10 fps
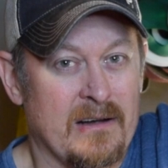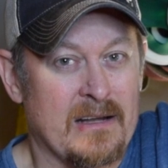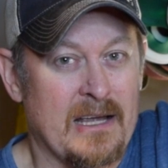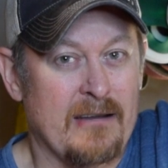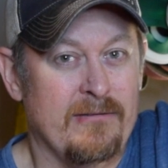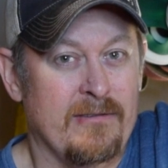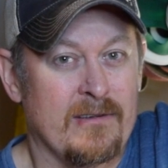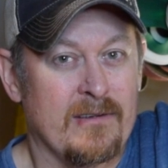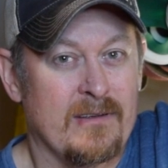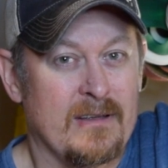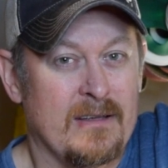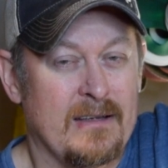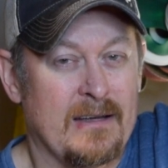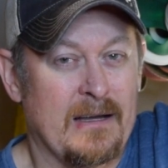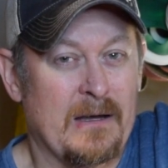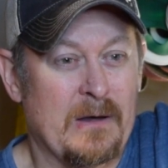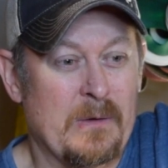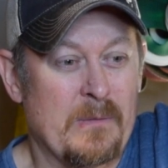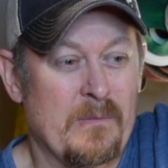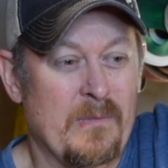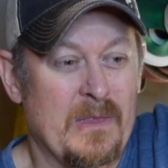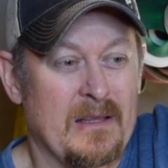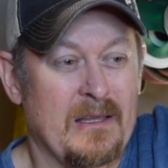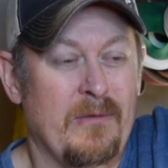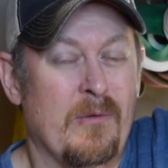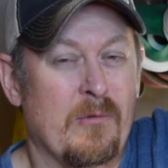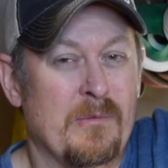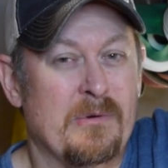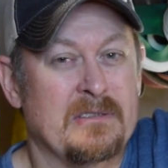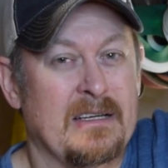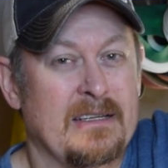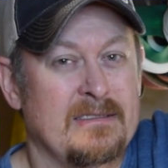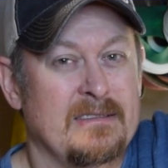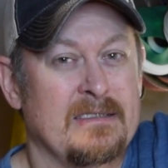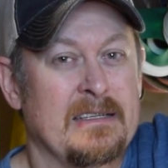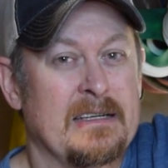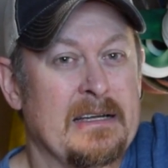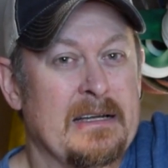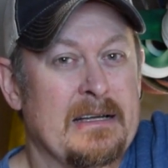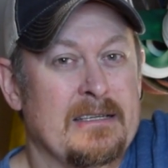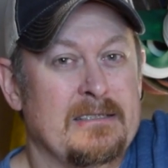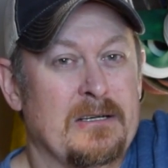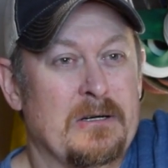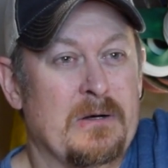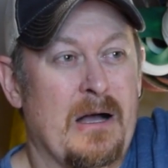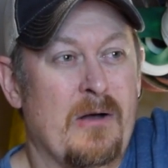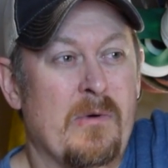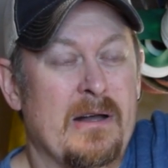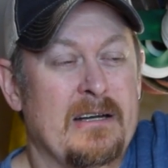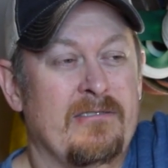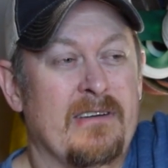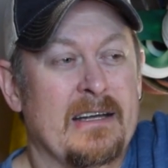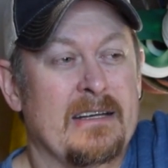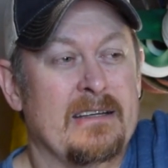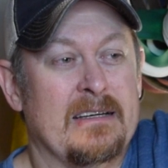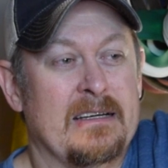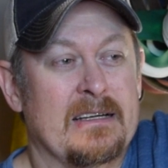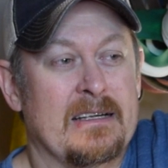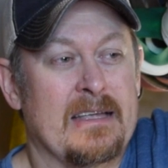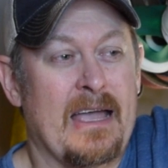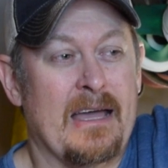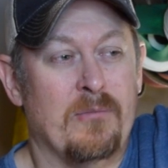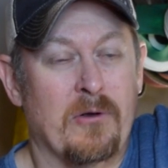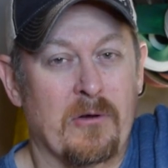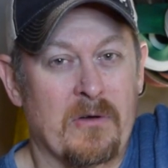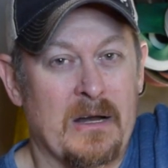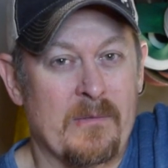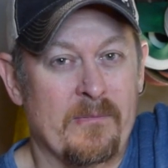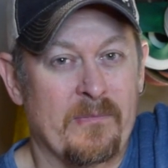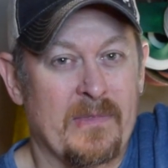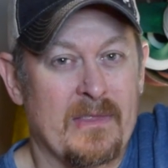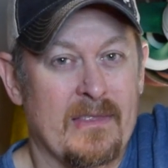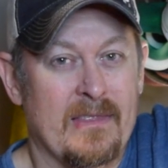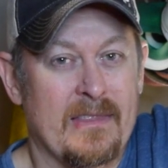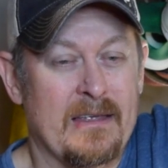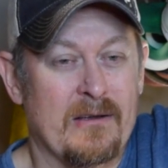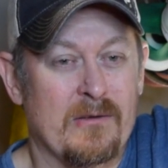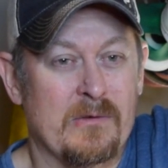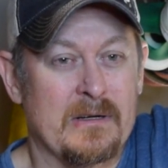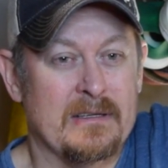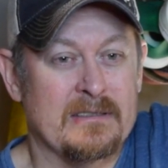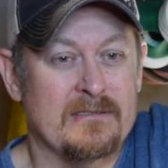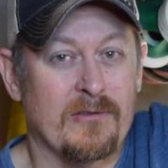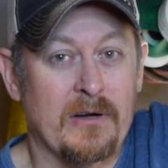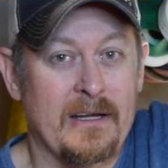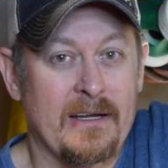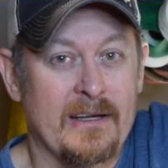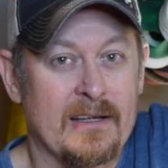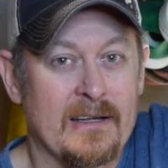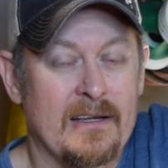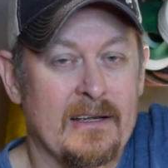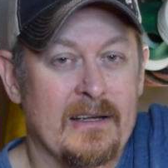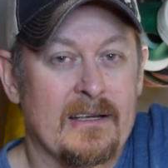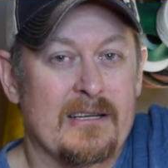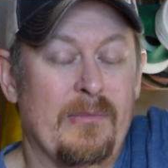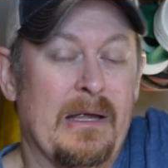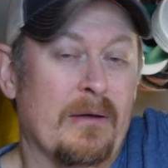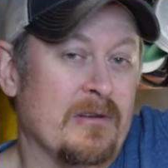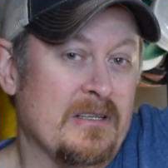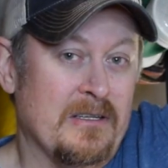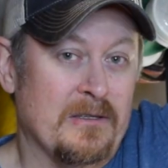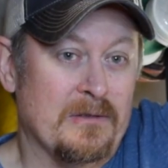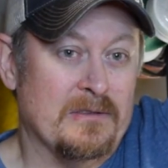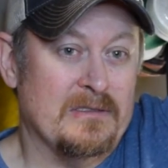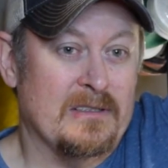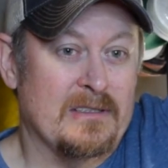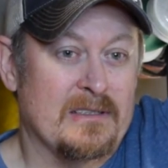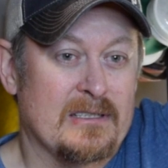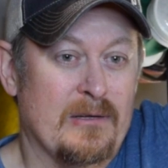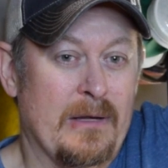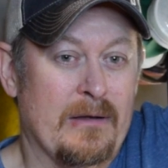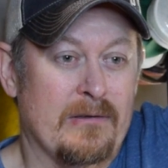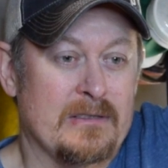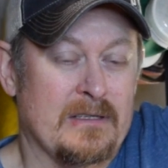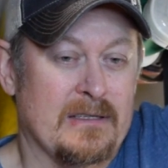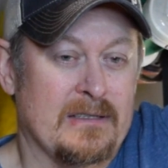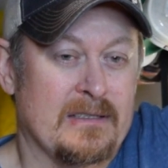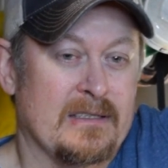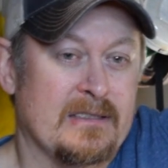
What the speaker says: knife, a little bit more precise. So I wanted to find a CAD program that was free to be able to use, to be able to